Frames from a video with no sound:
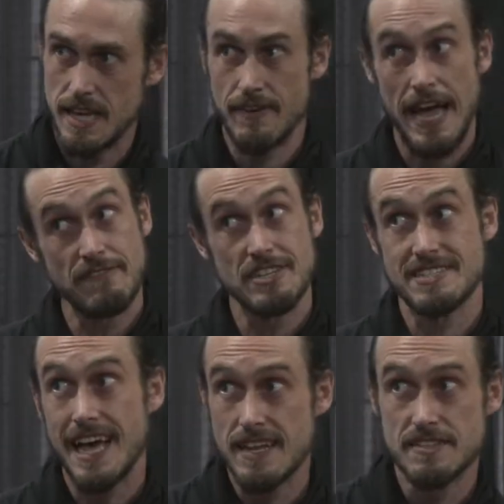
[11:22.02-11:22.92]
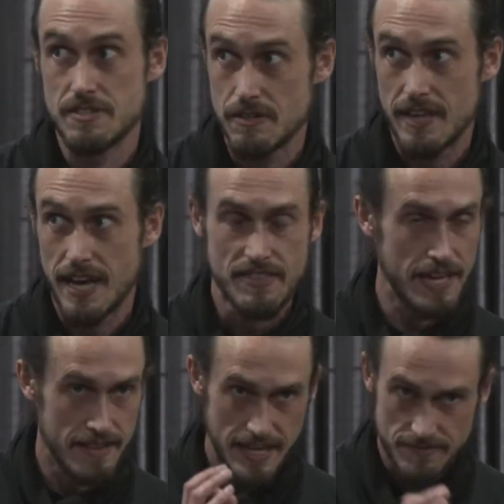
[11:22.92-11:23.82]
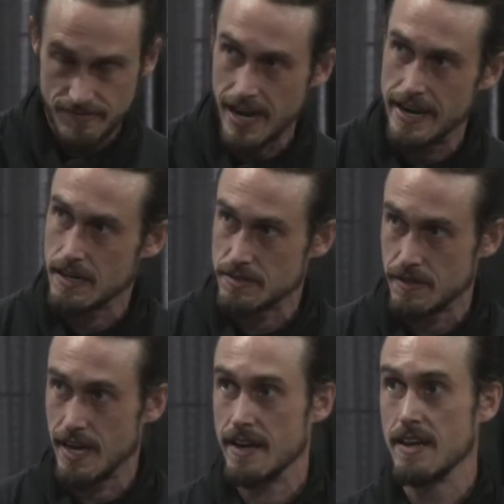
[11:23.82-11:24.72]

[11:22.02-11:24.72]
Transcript: If I have to sell it to do that, then that's fine, I'll do that.